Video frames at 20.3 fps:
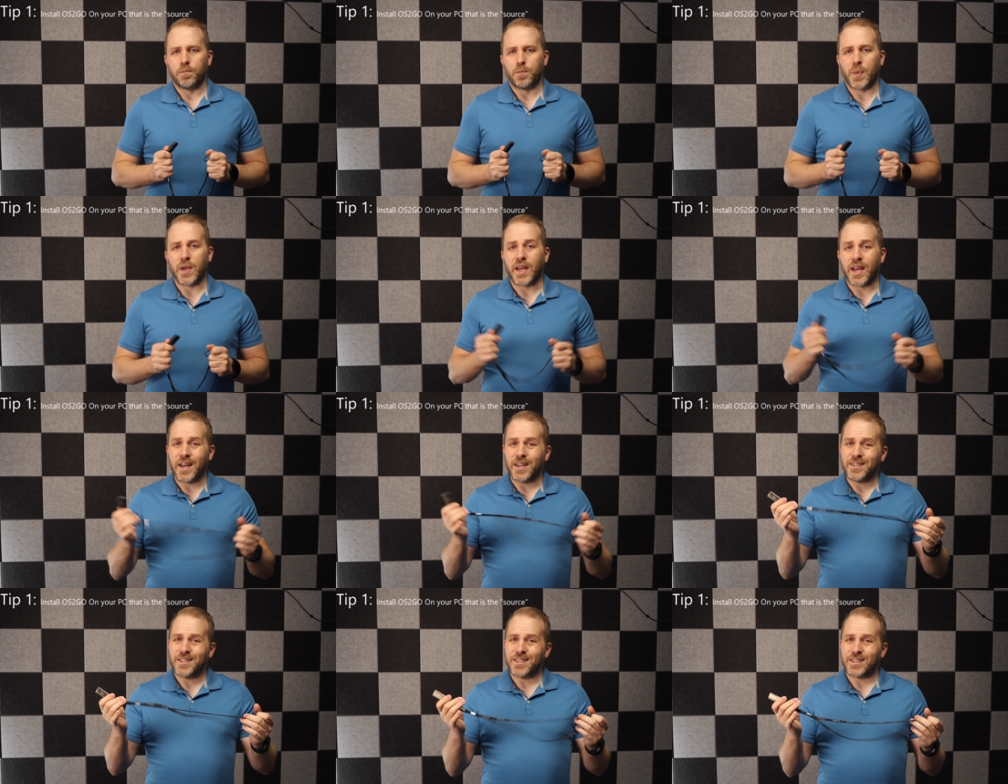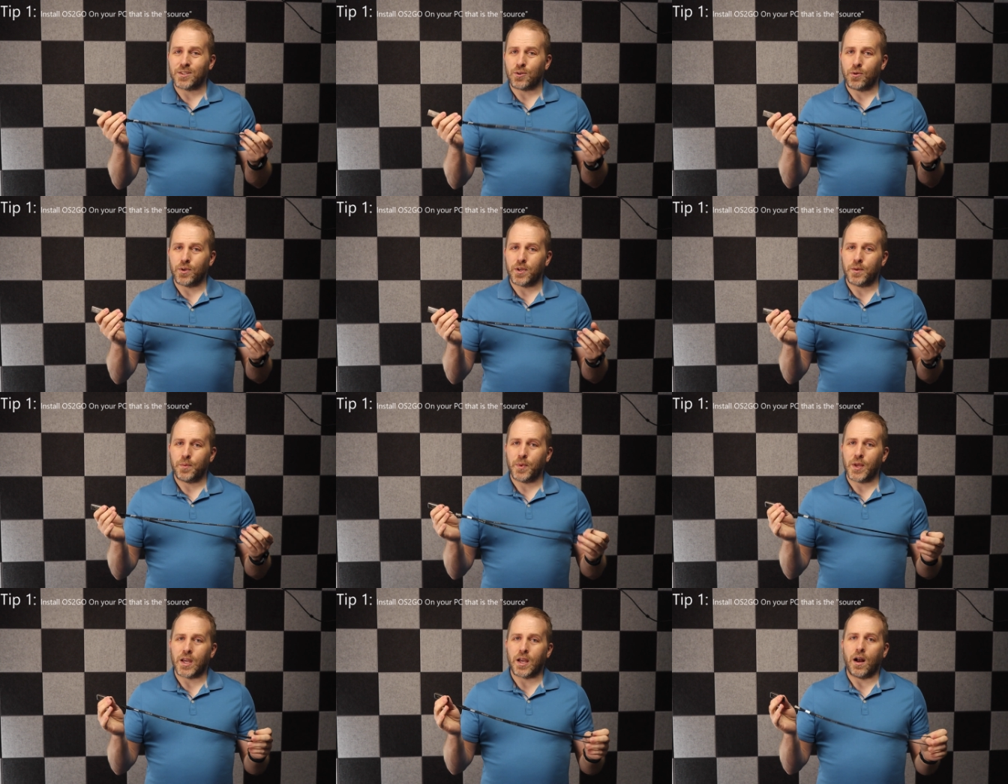Because it's going
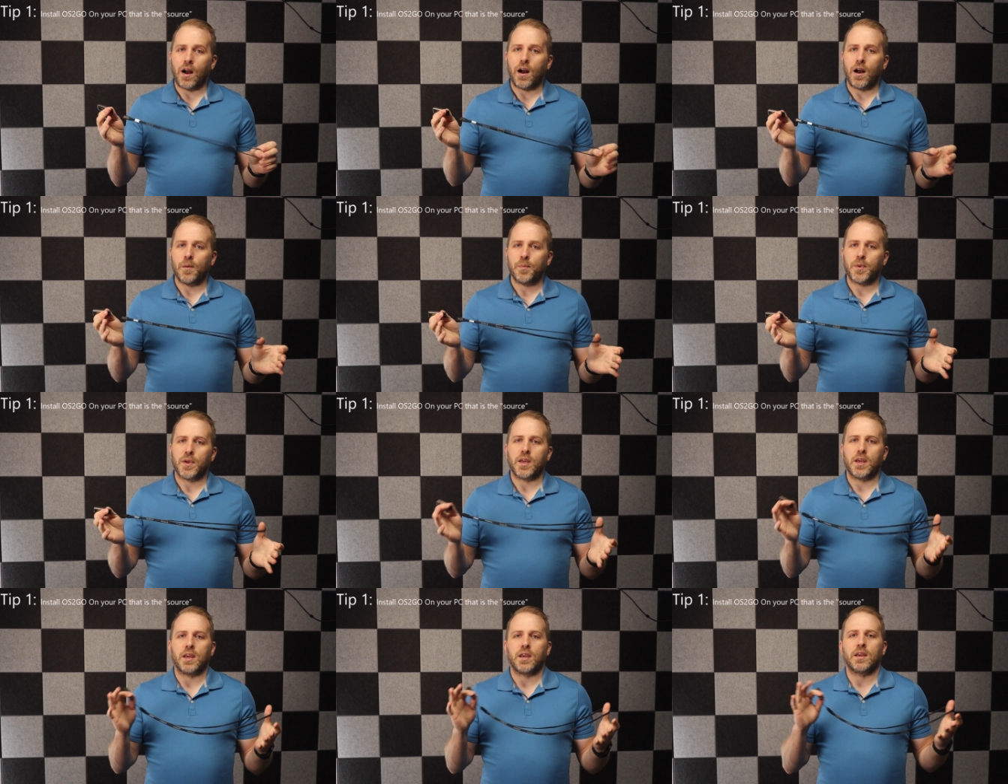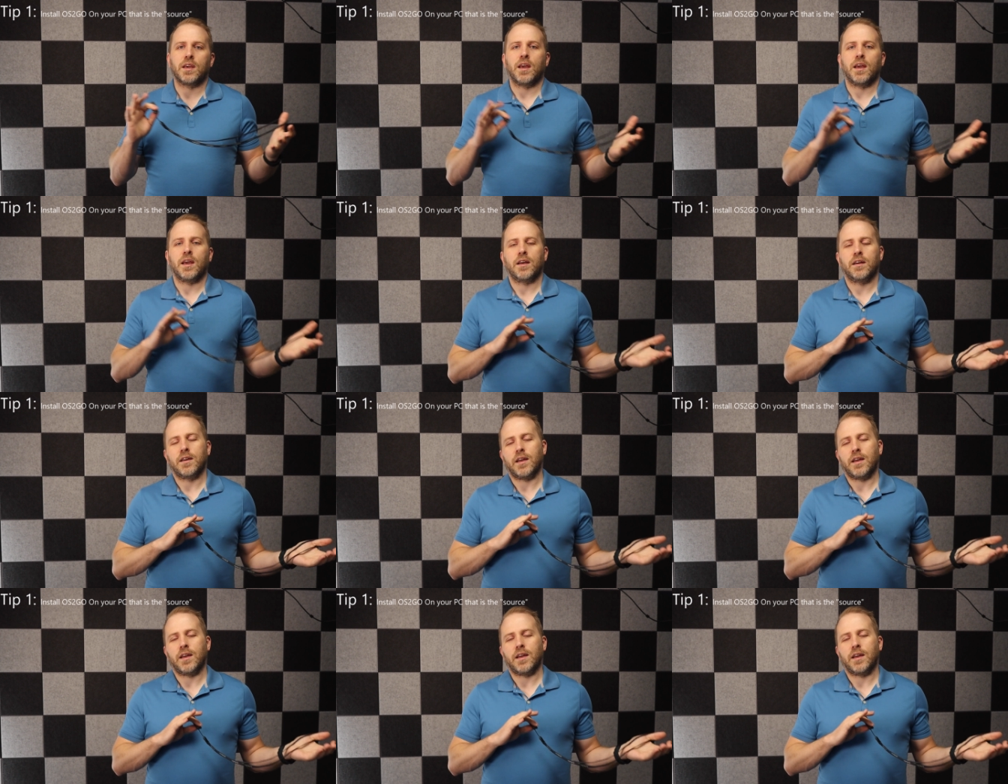to be copying